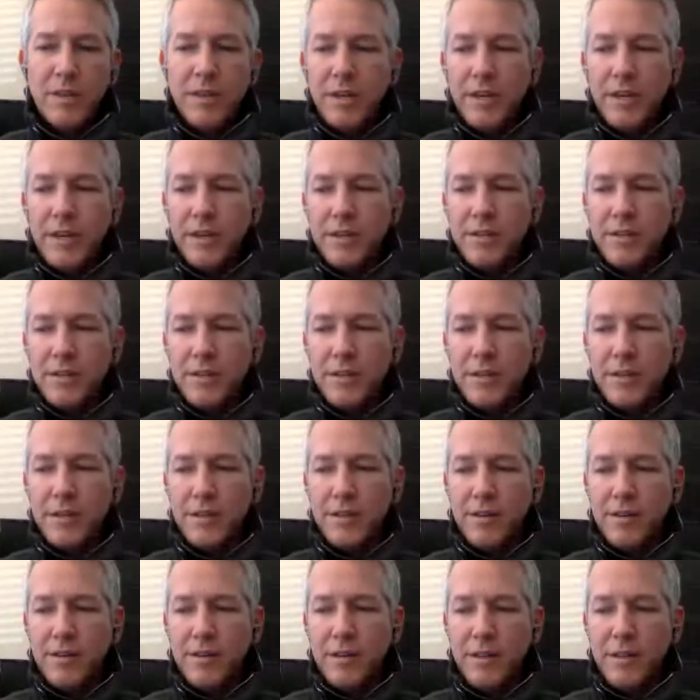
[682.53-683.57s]
that
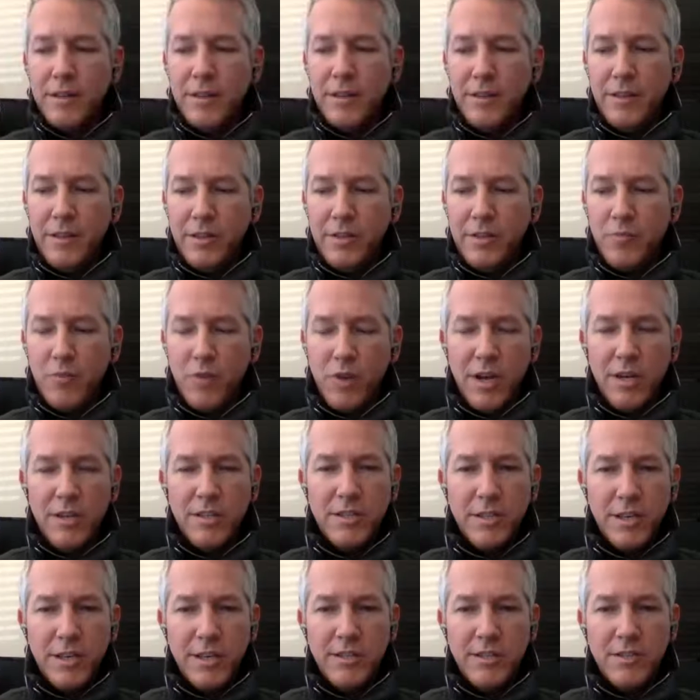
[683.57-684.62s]
in this
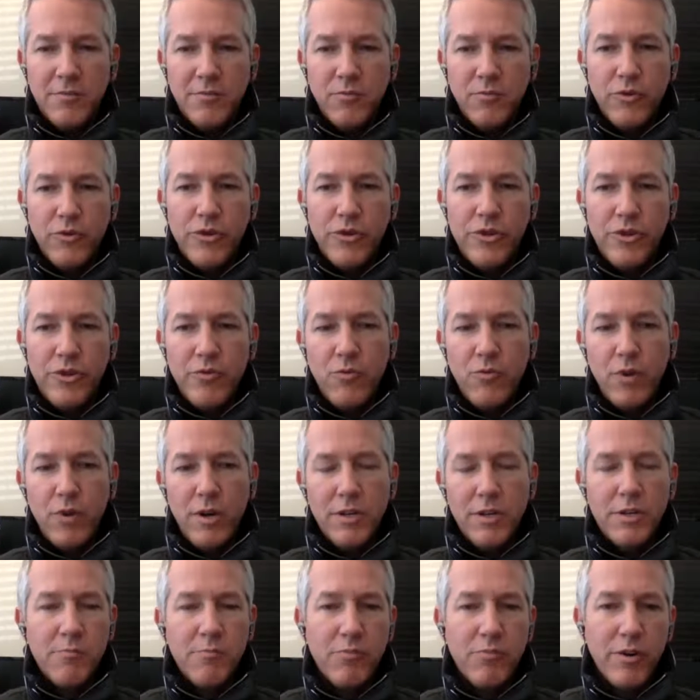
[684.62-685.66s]
process, would you
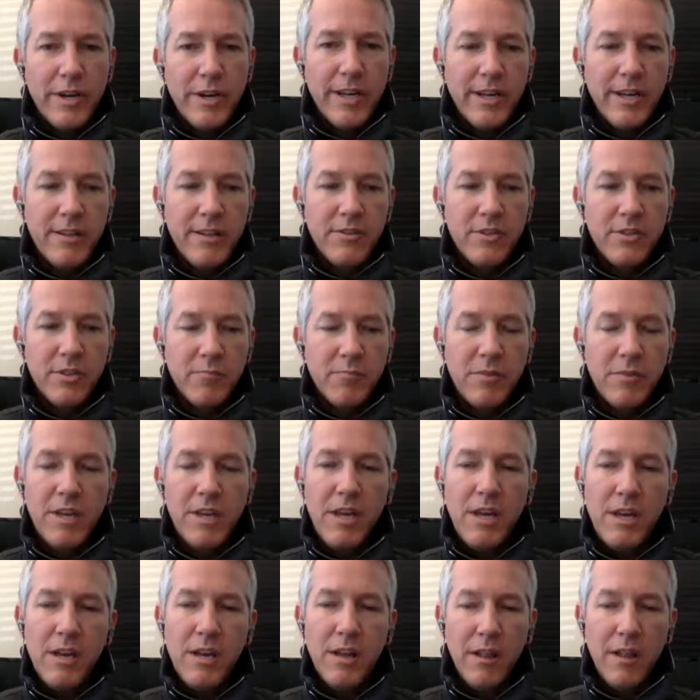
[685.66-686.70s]
want to bring in some
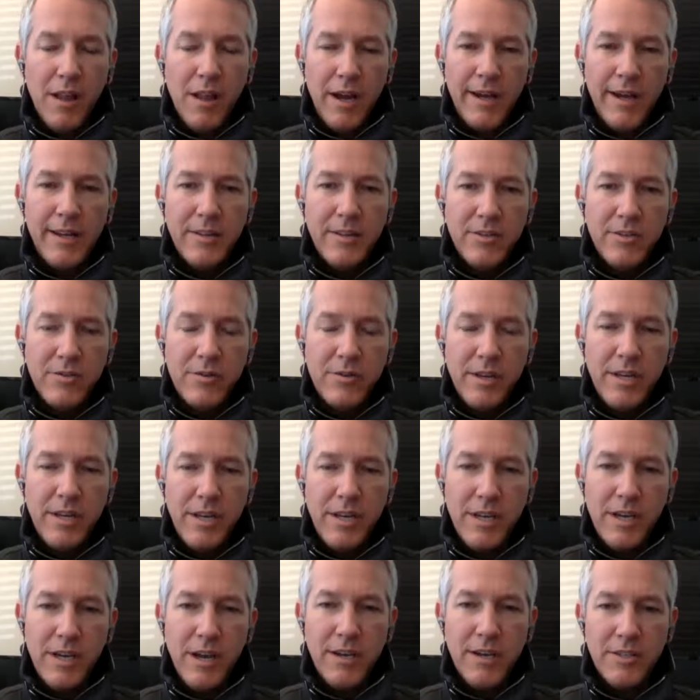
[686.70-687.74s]
key clients or
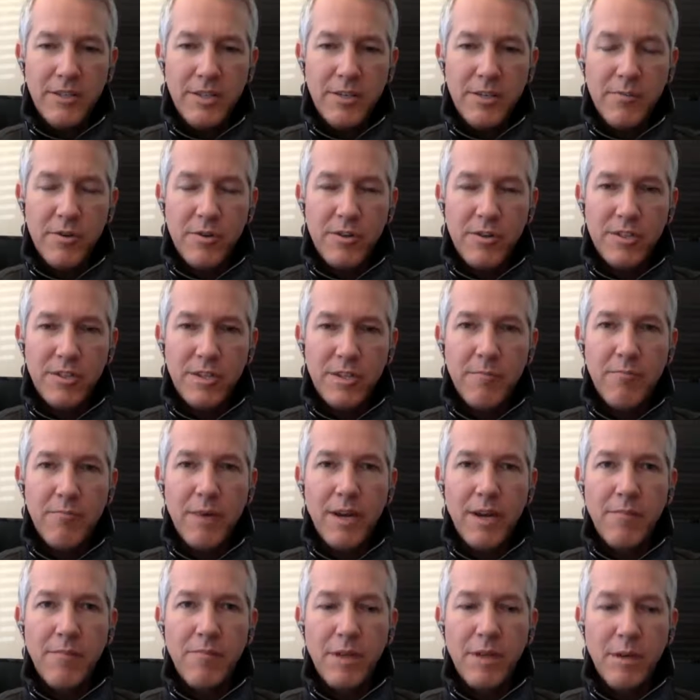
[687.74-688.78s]
key customers that
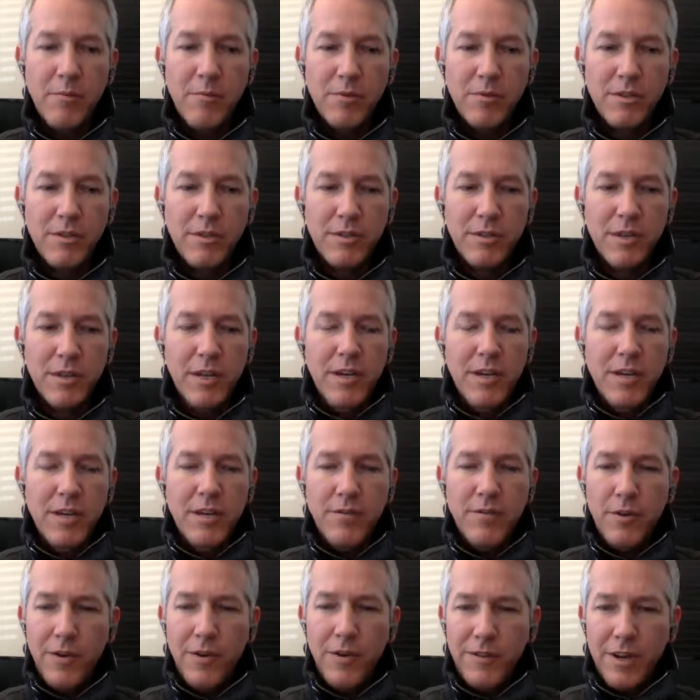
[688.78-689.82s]
might be able to,
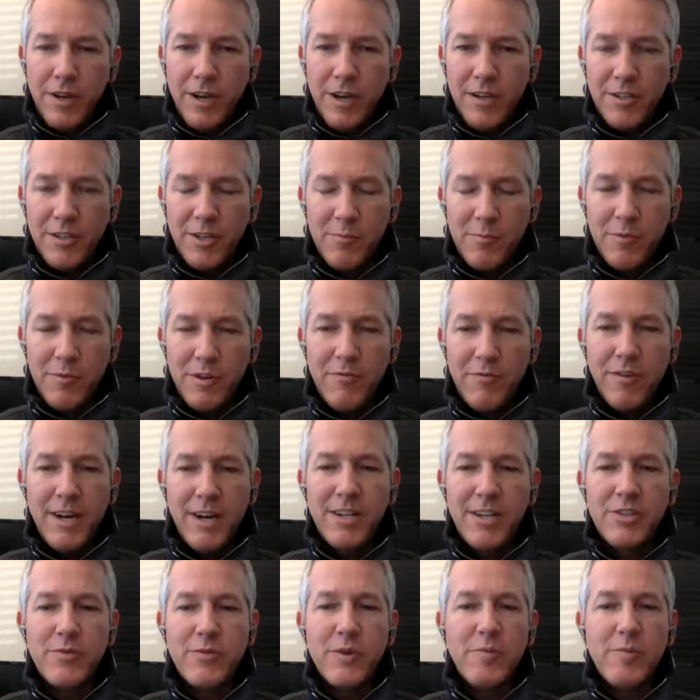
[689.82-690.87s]
if you have a customer
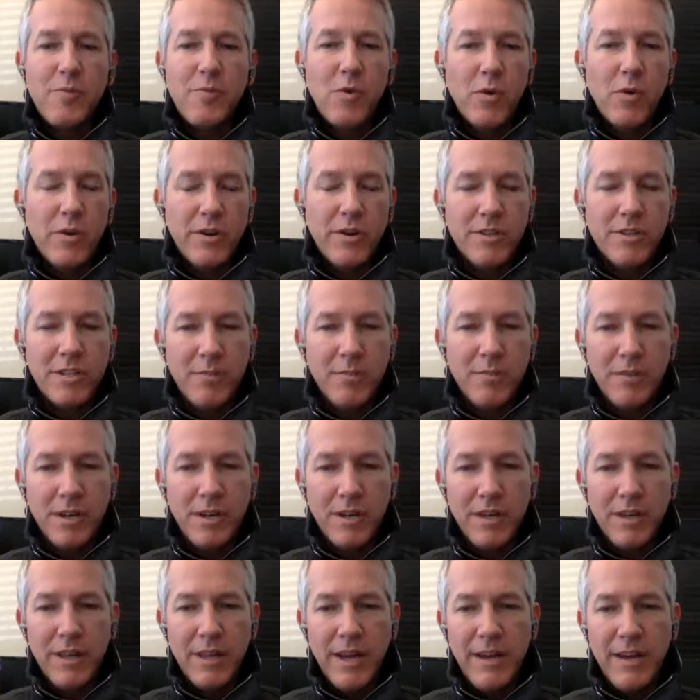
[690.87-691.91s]
advisory board or
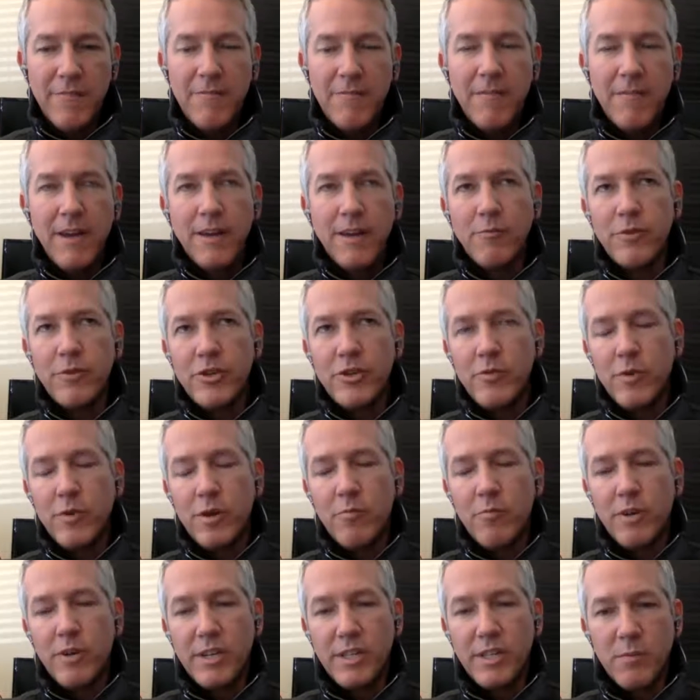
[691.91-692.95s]
something to that effect, would you want
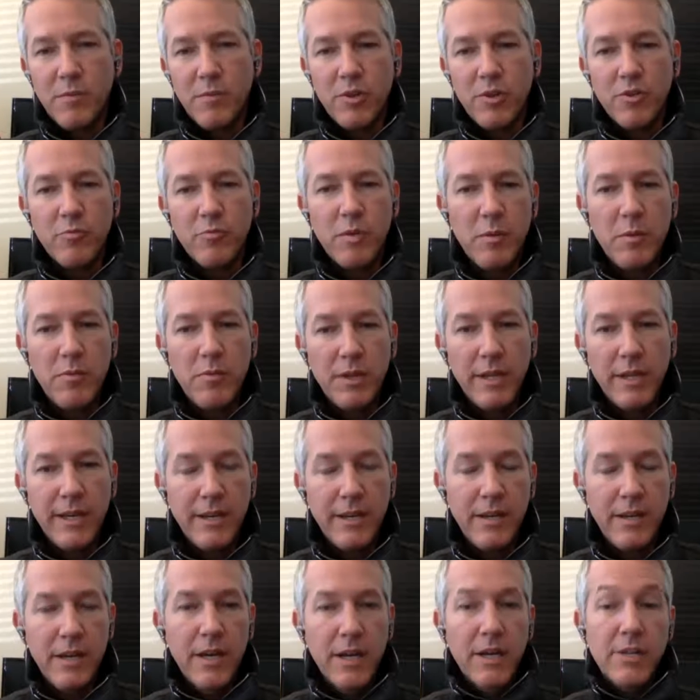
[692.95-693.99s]
to bring some of those people
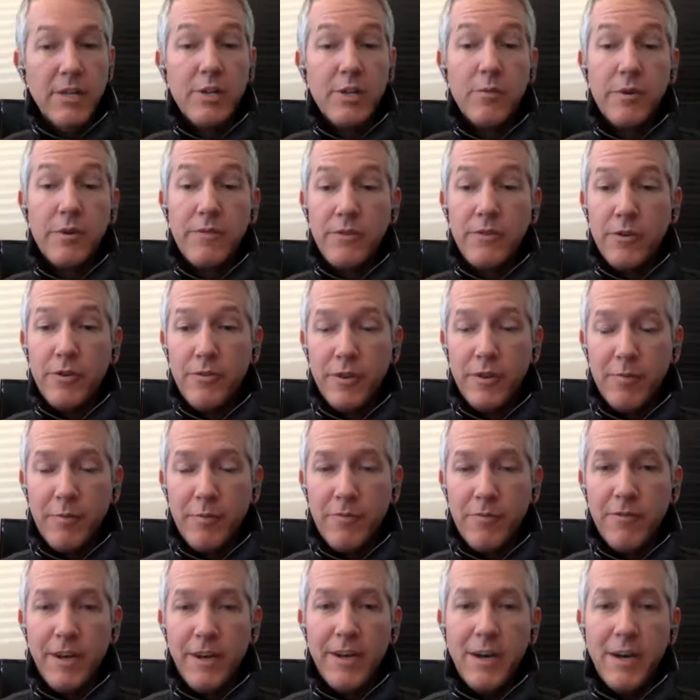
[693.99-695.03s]
in to review them
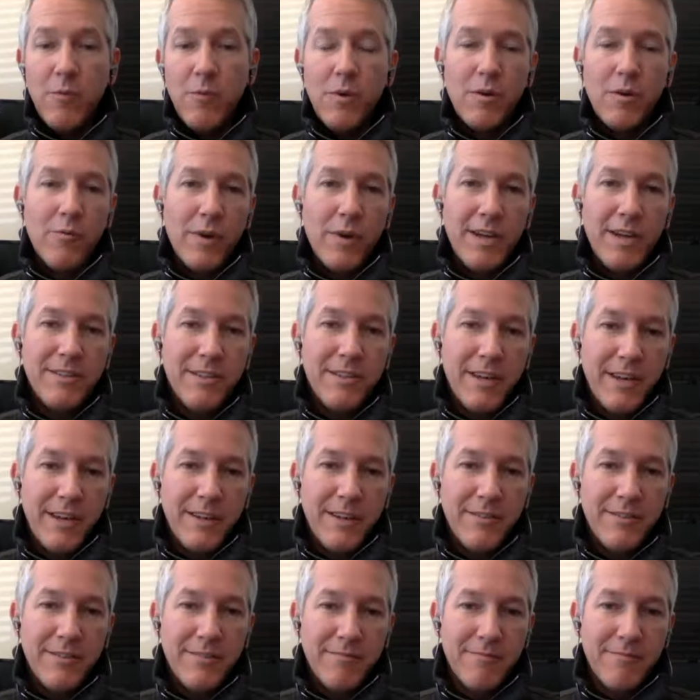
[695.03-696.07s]
to find out what
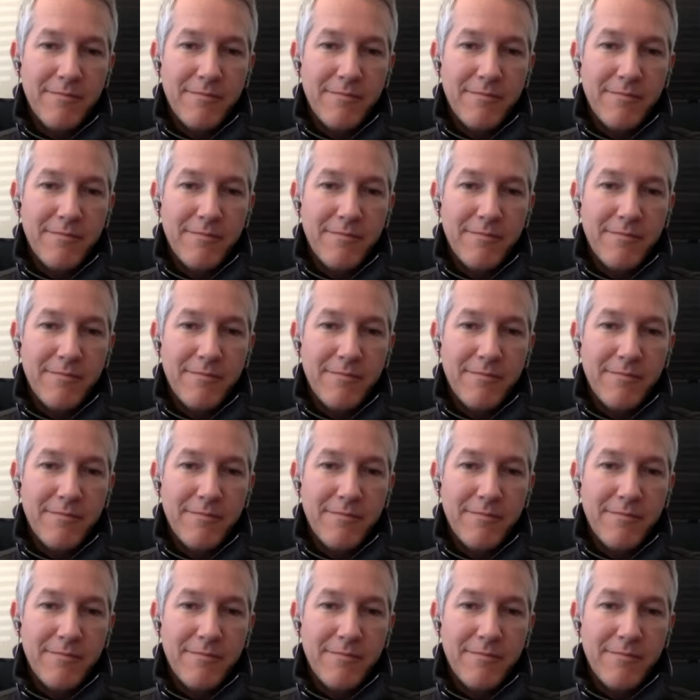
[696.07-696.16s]
resonates?